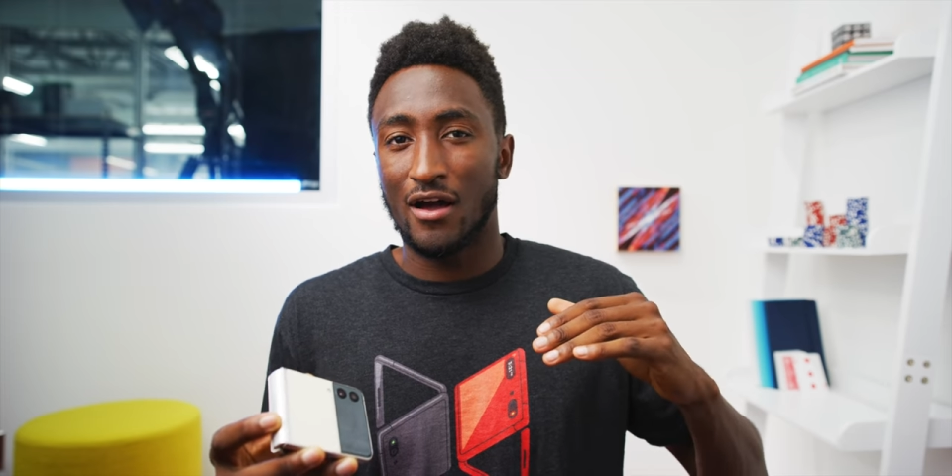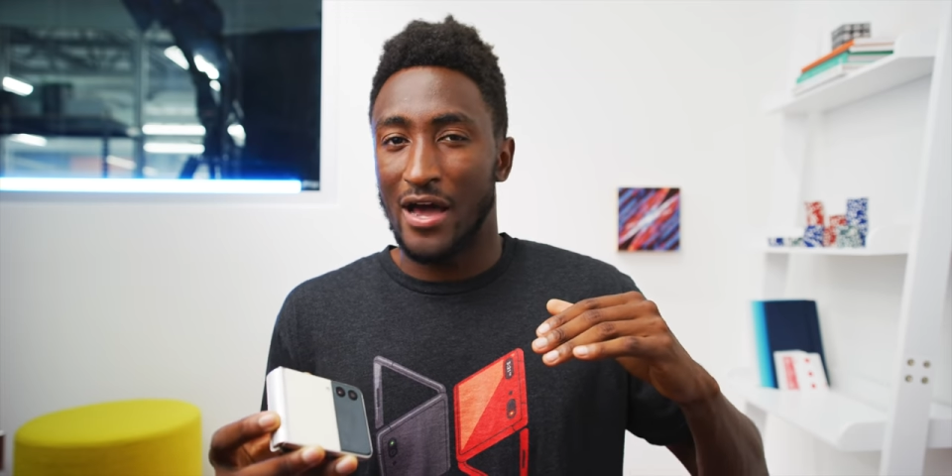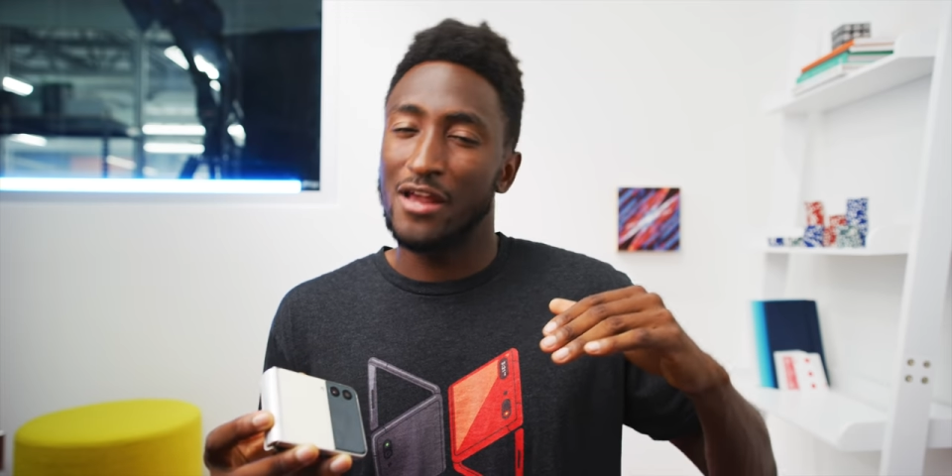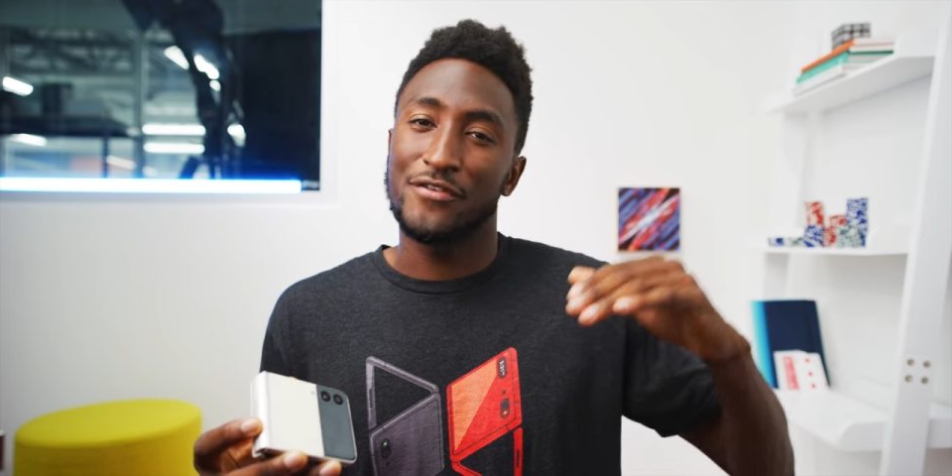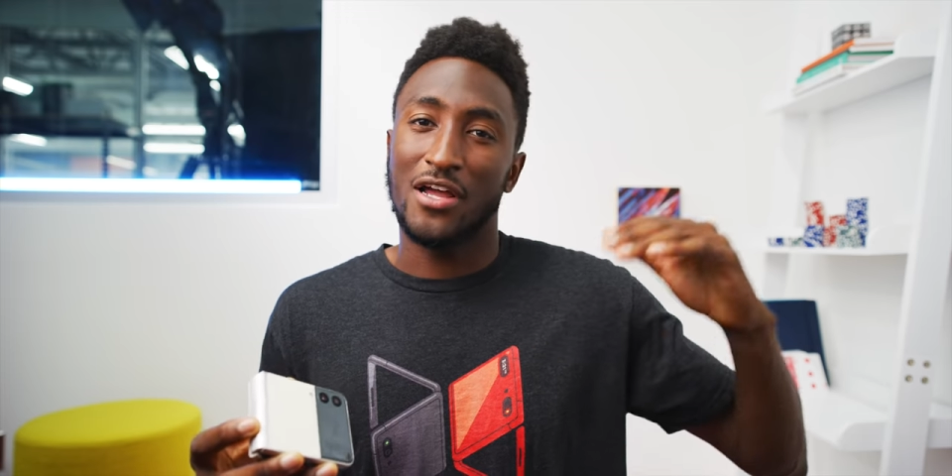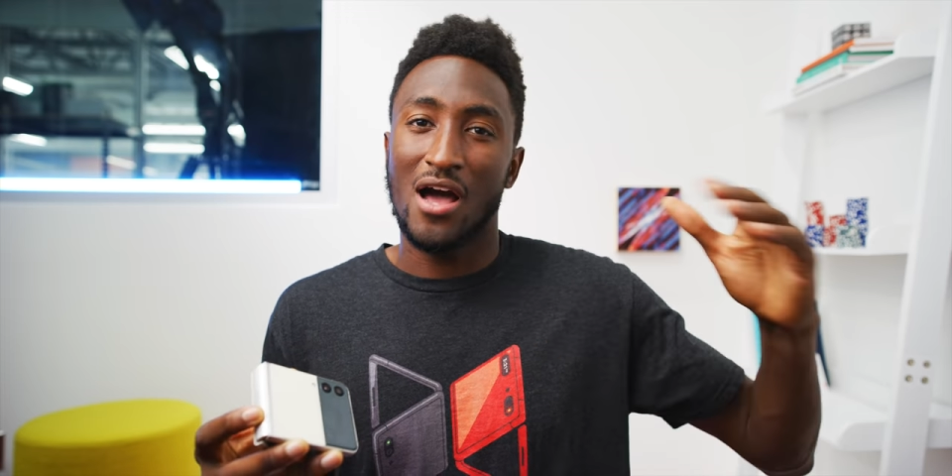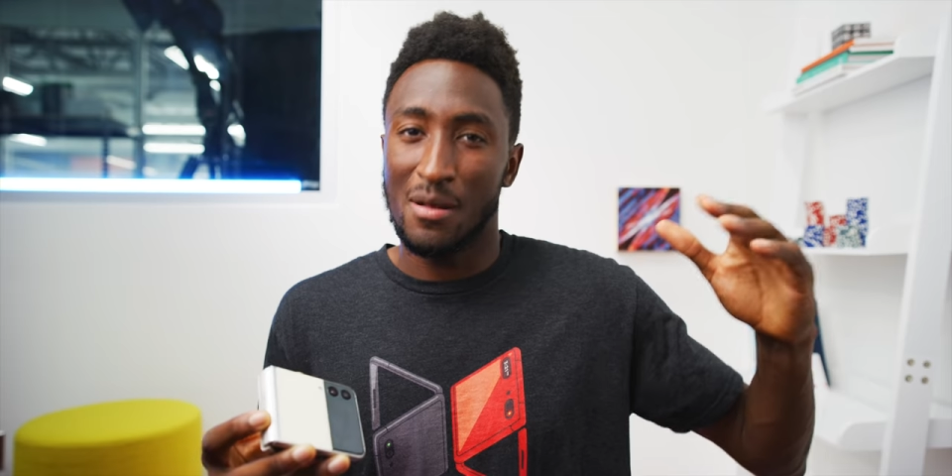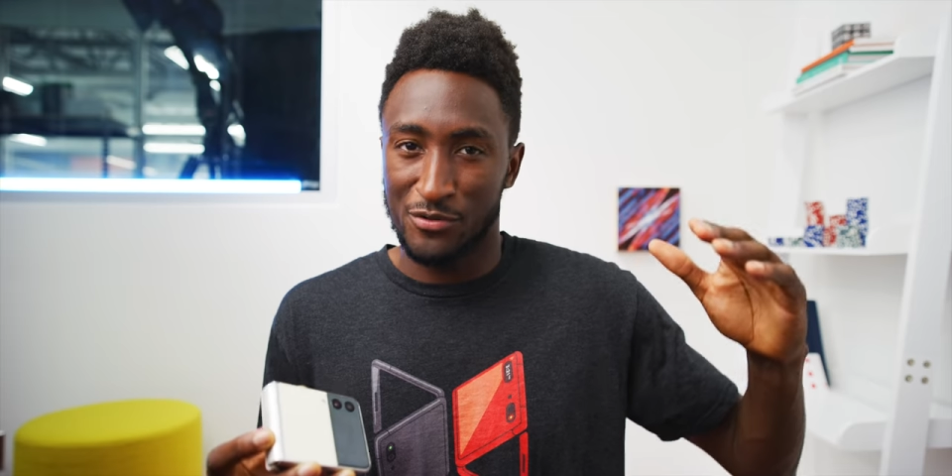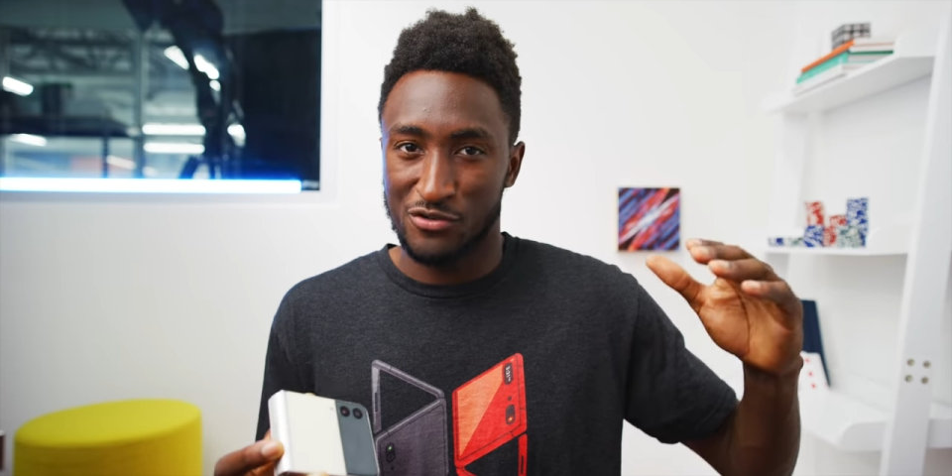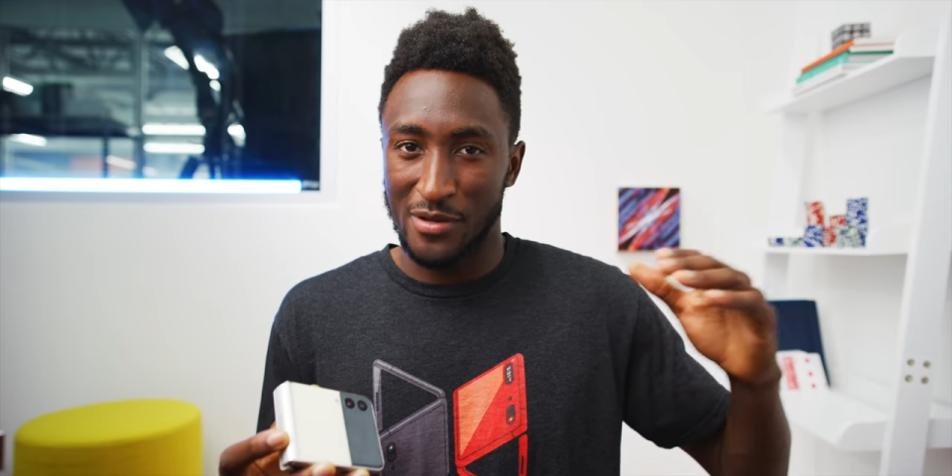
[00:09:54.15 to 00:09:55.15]
kind of an
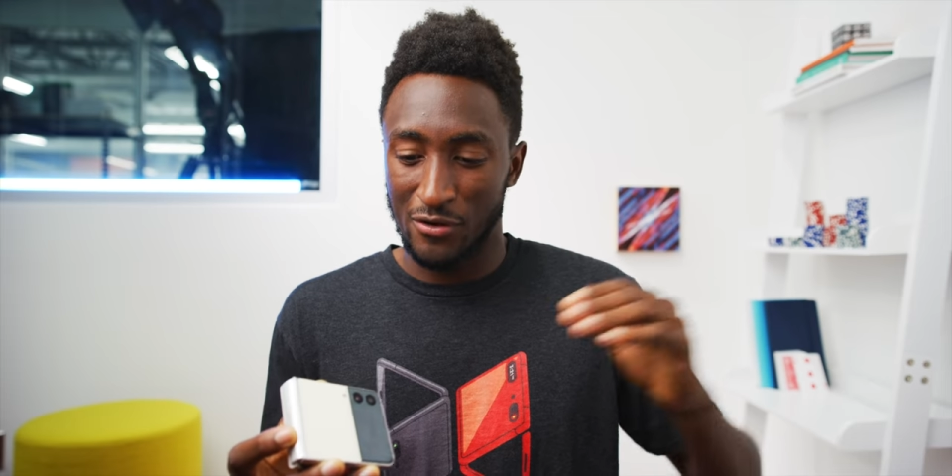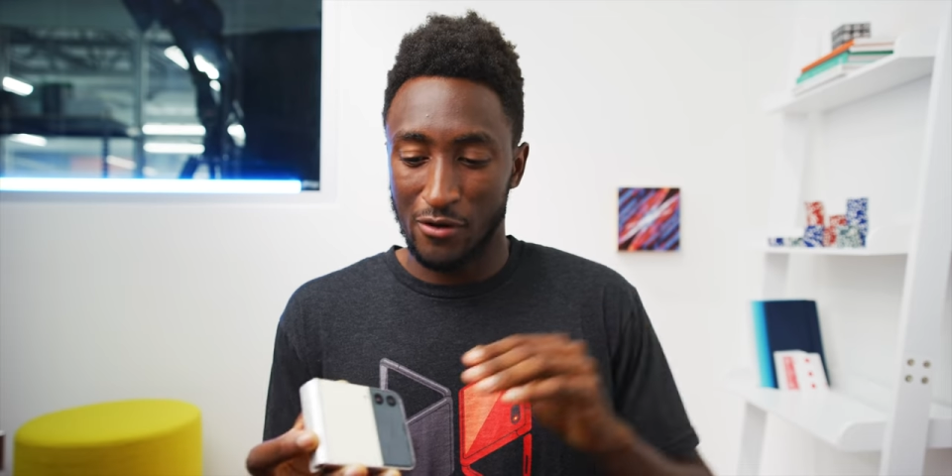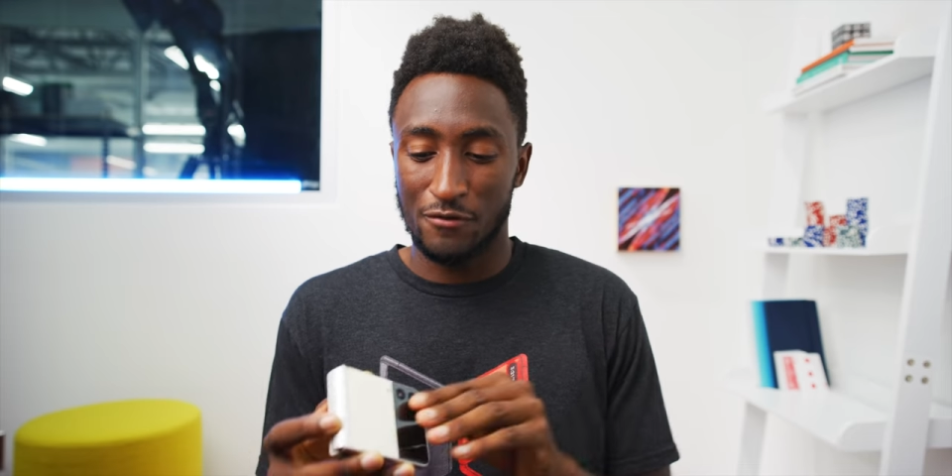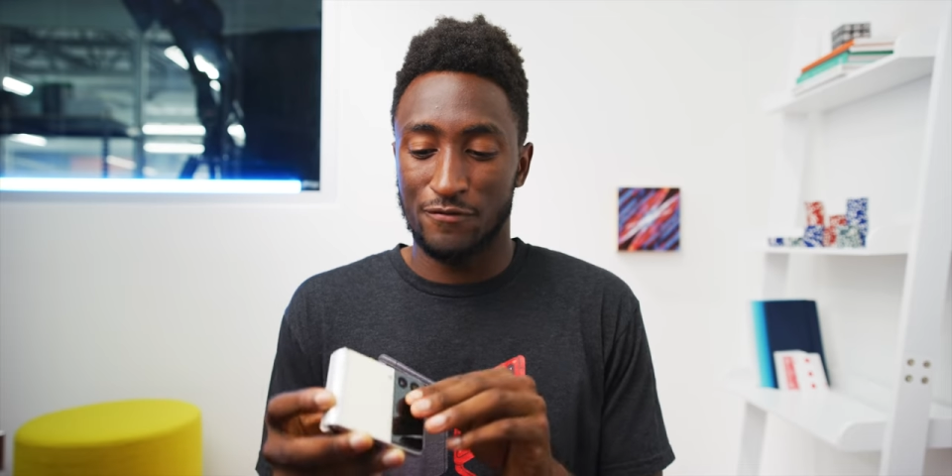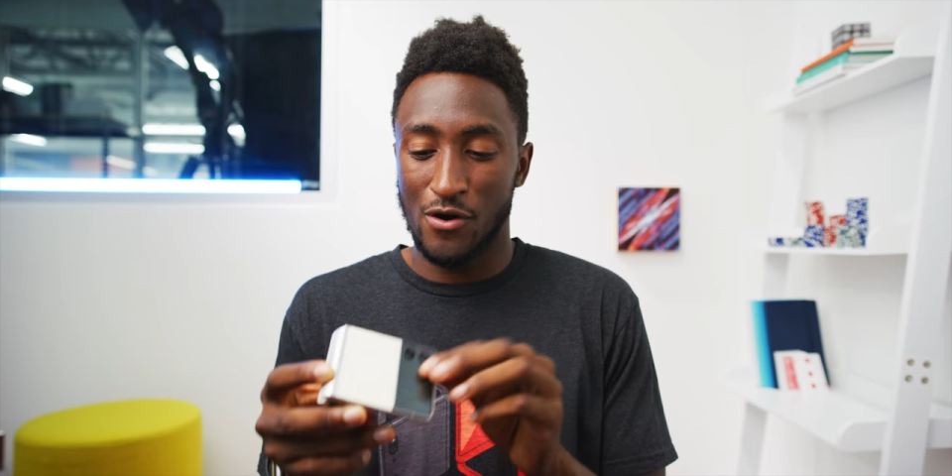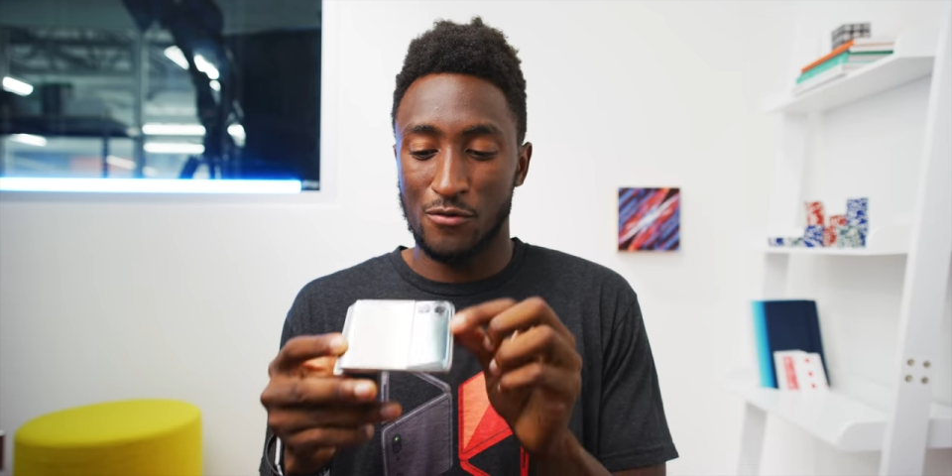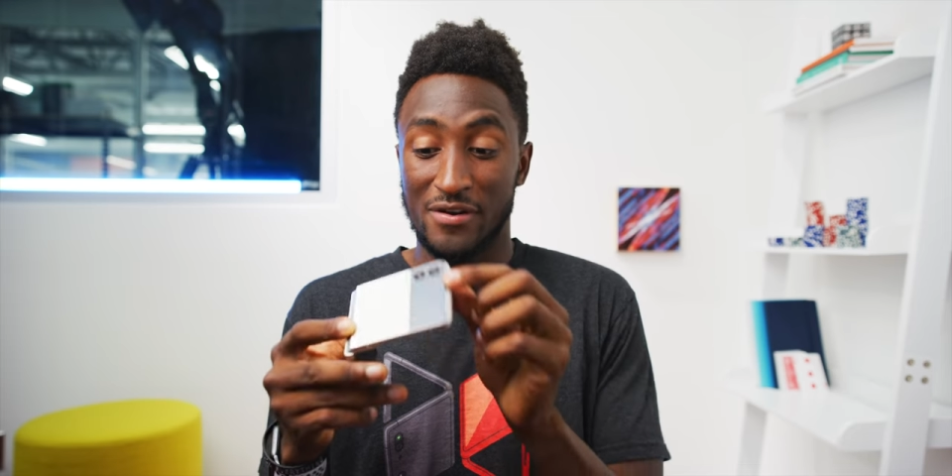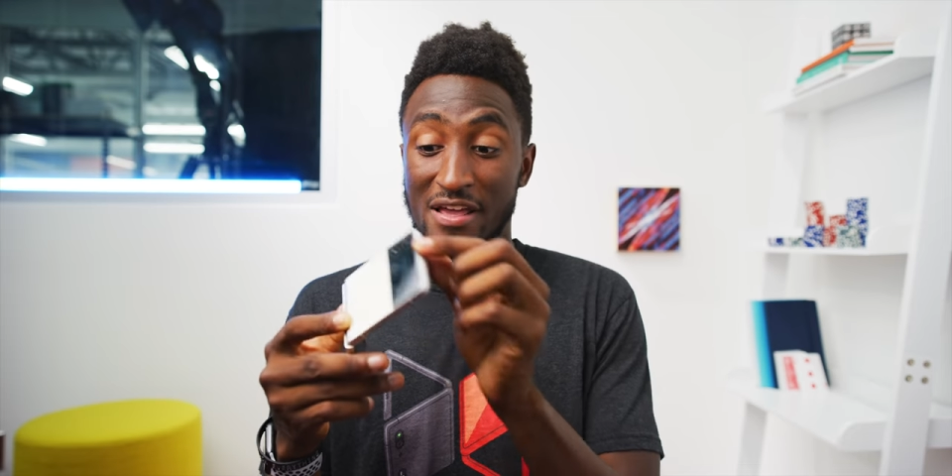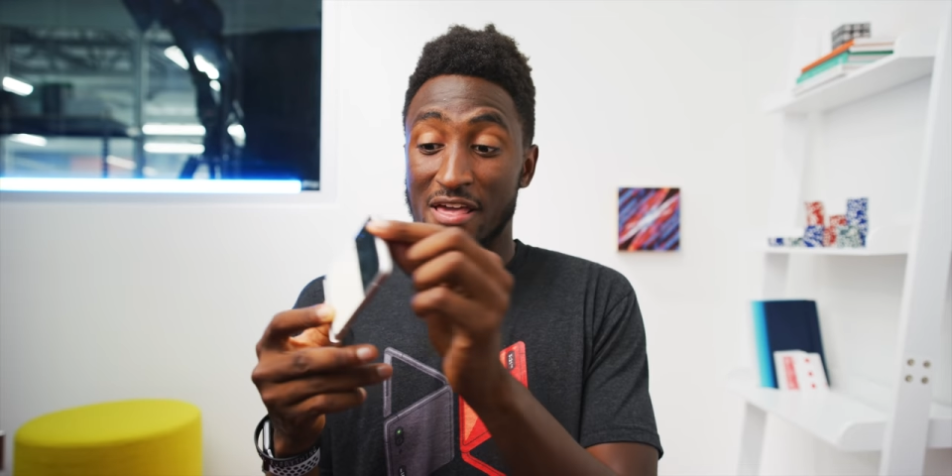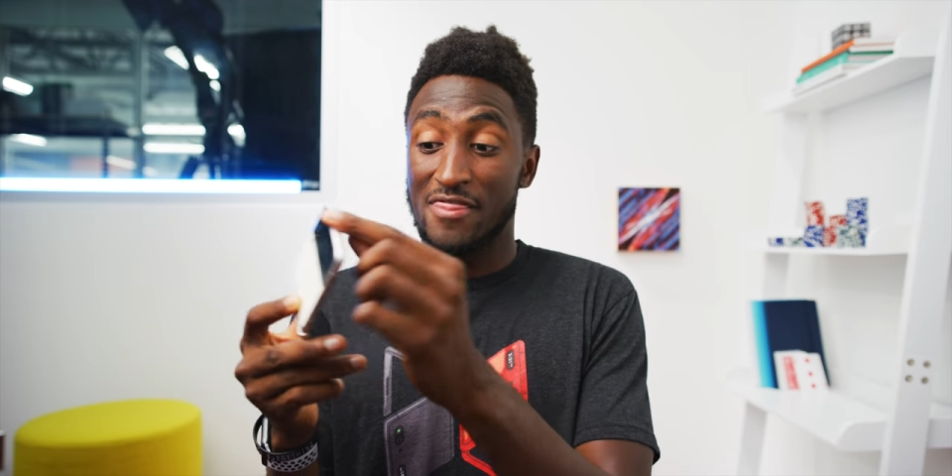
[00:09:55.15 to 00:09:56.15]
accomplishment on a phone